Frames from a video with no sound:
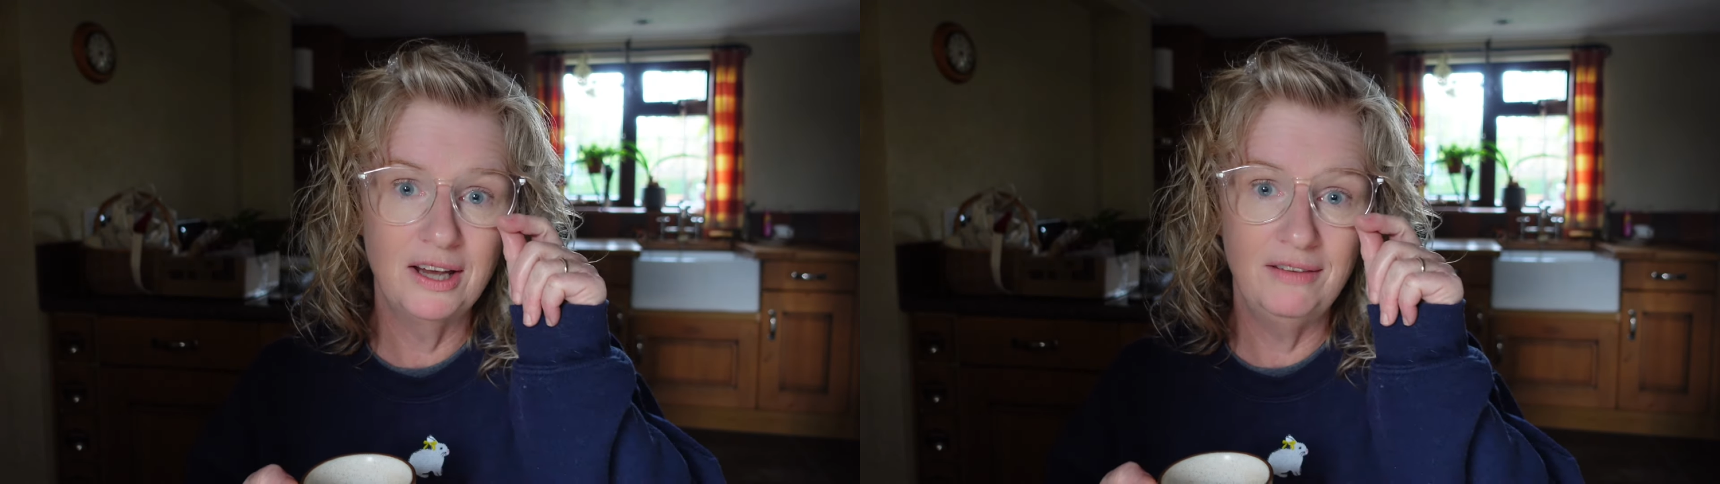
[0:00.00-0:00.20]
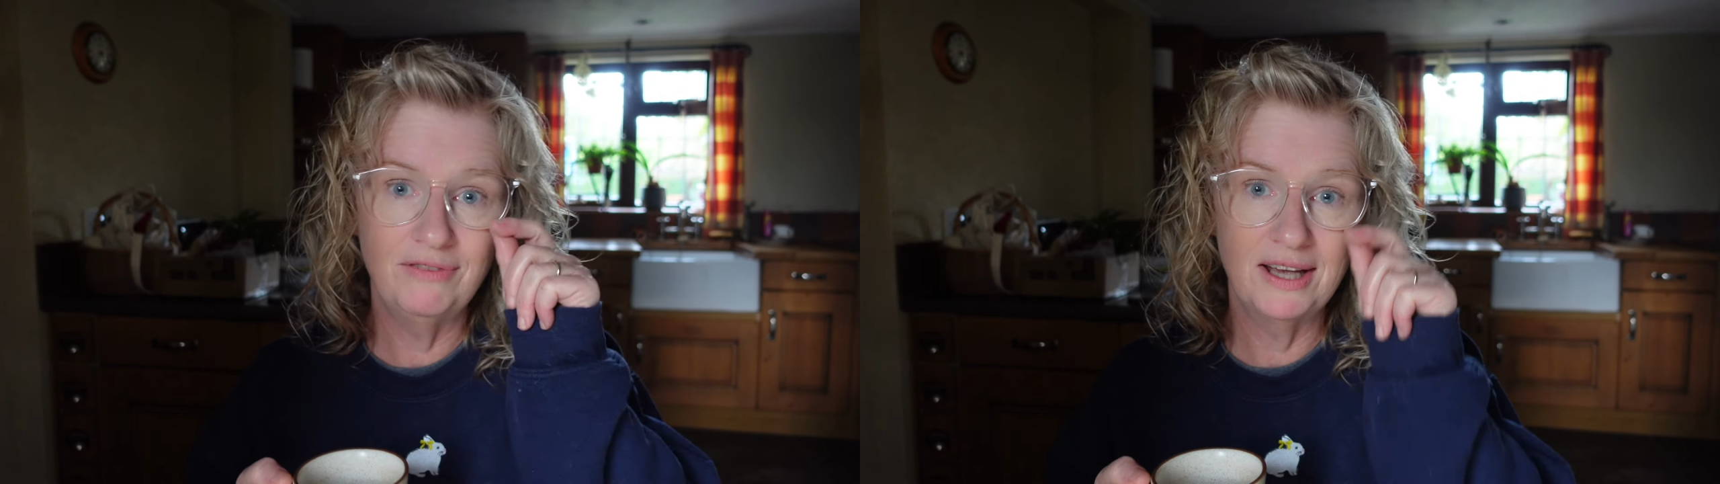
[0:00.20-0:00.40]

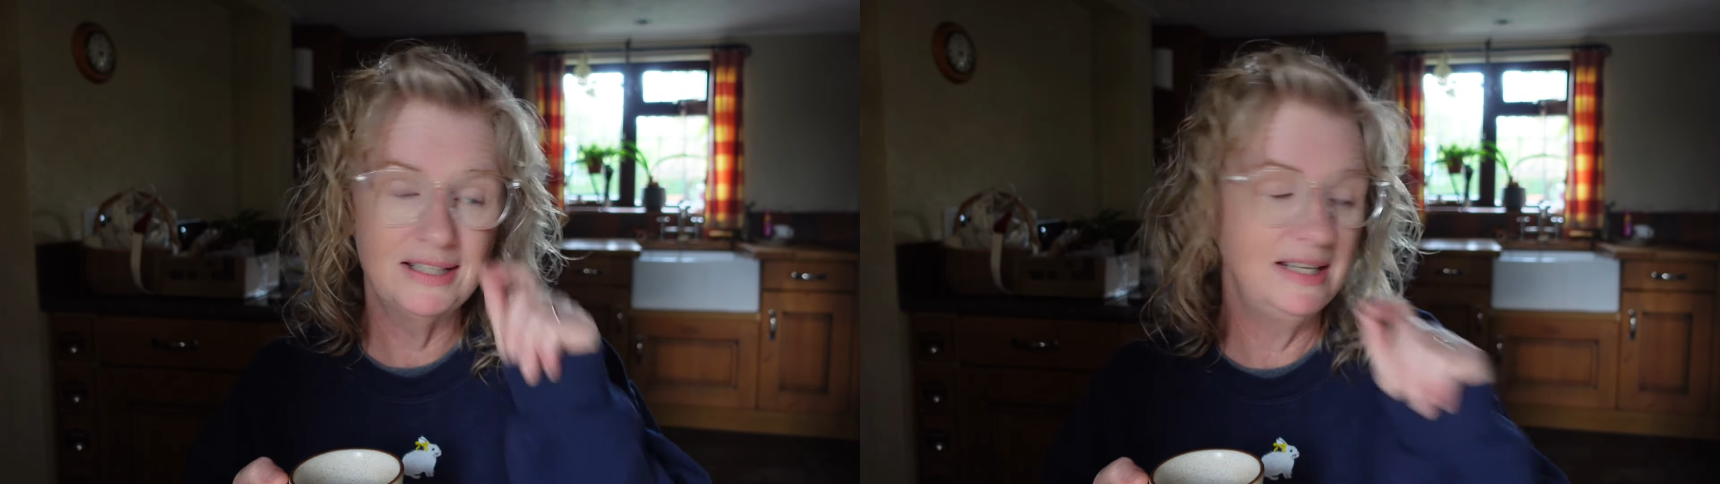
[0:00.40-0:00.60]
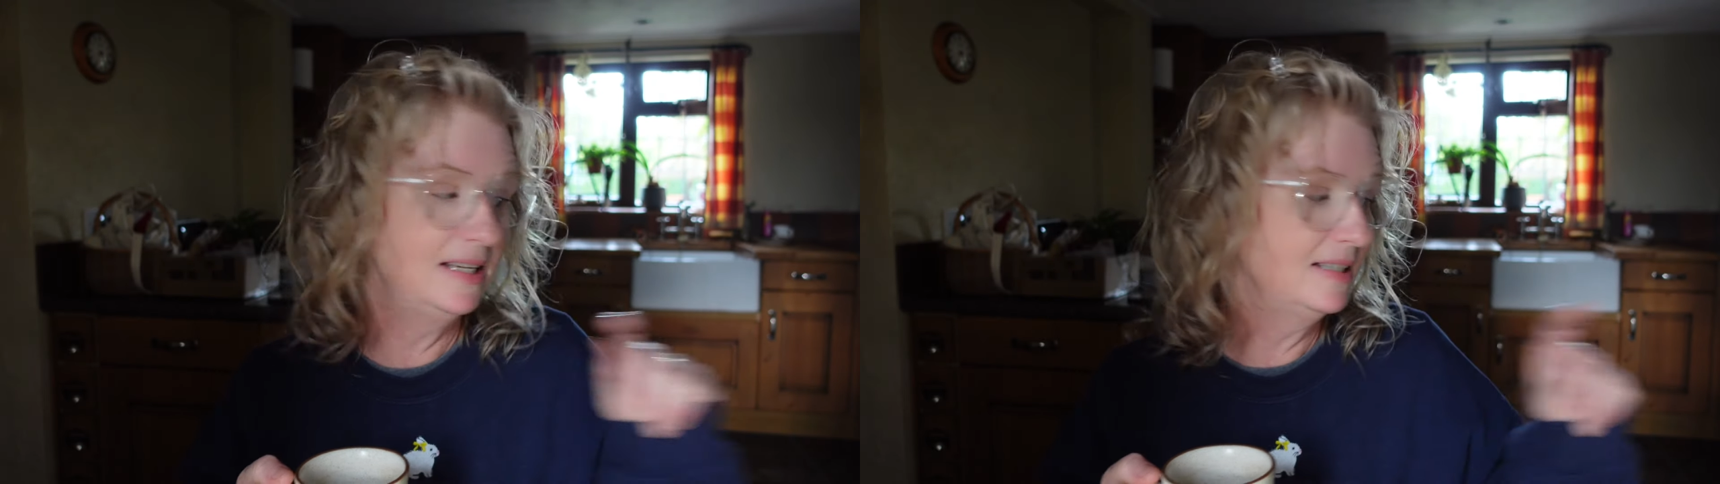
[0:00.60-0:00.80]
In fact,
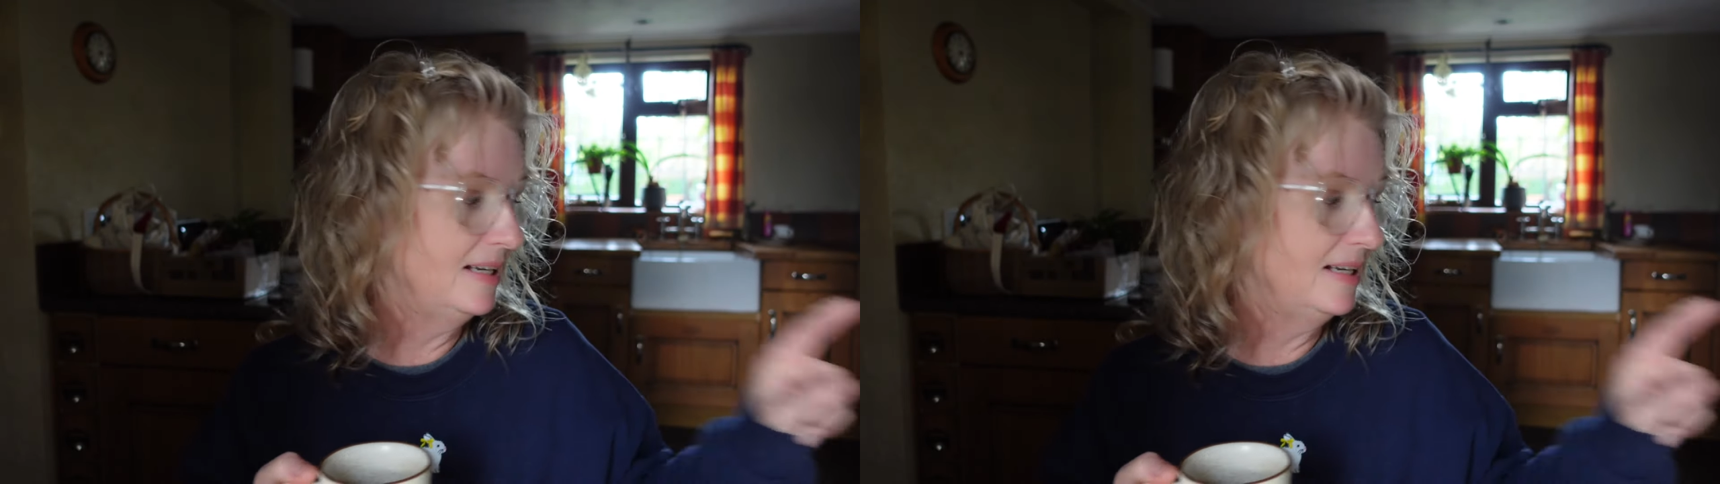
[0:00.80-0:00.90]
he is